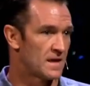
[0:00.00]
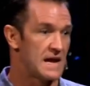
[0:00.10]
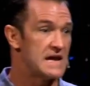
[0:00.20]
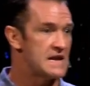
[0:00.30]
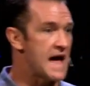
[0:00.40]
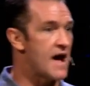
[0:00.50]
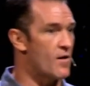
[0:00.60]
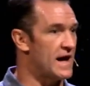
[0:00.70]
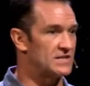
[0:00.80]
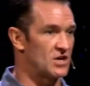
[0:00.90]
he
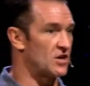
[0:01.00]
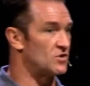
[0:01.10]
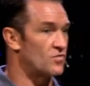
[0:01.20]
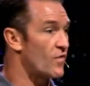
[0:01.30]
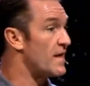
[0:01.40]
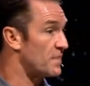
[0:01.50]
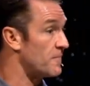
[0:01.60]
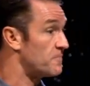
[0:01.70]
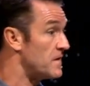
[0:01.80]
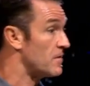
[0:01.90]
now had to confront the
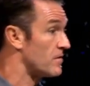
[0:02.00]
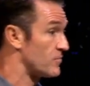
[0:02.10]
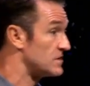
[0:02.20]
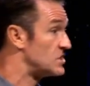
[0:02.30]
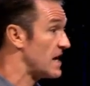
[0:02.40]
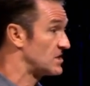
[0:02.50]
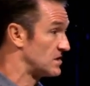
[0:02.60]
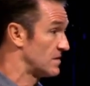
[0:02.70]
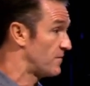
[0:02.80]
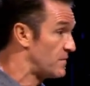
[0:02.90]
fear of
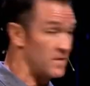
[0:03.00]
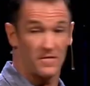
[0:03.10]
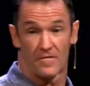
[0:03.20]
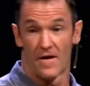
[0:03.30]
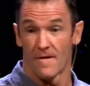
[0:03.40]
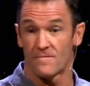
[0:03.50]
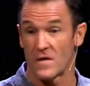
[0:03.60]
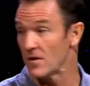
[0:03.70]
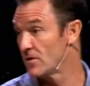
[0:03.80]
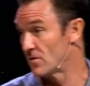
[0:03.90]
rejection, the fear of
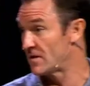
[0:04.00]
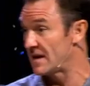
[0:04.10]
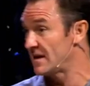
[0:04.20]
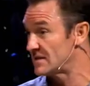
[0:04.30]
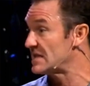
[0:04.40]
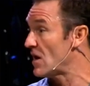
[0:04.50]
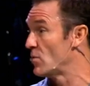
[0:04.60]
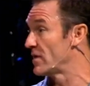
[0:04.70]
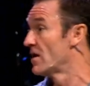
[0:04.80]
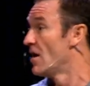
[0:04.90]
failure that he had
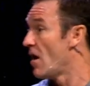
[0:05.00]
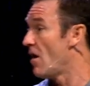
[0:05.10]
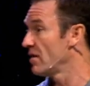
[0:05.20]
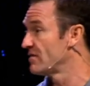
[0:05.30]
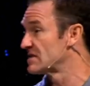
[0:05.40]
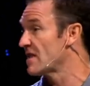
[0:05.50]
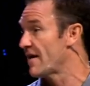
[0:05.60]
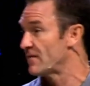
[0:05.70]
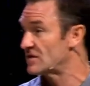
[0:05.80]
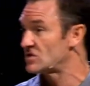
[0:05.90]
dealt with all of his
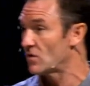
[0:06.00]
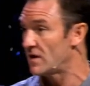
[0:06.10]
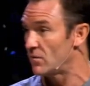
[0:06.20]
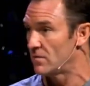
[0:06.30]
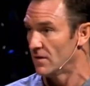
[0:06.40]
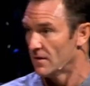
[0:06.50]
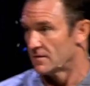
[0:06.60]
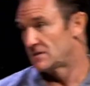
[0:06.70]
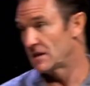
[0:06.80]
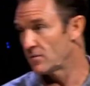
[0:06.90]
life. And so he
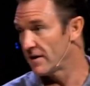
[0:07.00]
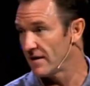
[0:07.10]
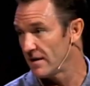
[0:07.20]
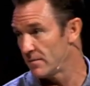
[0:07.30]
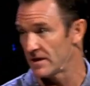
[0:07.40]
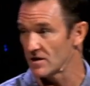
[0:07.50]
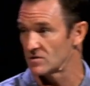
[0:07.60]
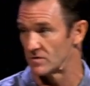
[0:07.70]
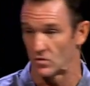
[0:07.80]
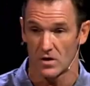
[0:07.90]
did what anybody
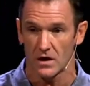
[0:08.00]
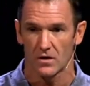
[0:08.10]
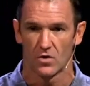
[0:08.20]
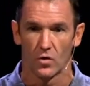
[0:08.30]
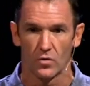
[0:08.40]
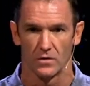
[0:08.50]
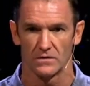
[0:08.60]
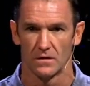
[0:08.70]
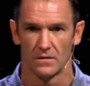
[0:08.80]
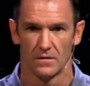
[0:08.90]
else would do. He
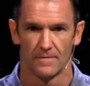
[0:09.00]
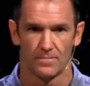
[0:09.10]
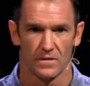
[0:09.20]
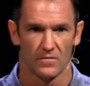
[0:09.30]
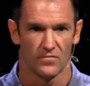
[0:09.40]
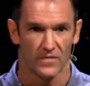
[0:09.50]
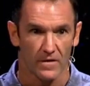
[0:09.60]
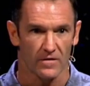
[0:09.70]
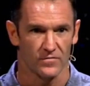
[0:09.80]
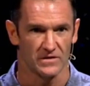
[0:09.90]
Googled
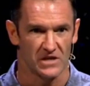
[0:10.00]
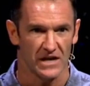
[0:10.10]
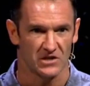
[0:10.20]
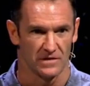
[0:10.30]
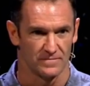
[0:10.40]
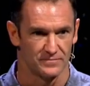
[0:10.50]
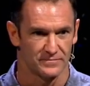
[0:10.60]
fear of rejection.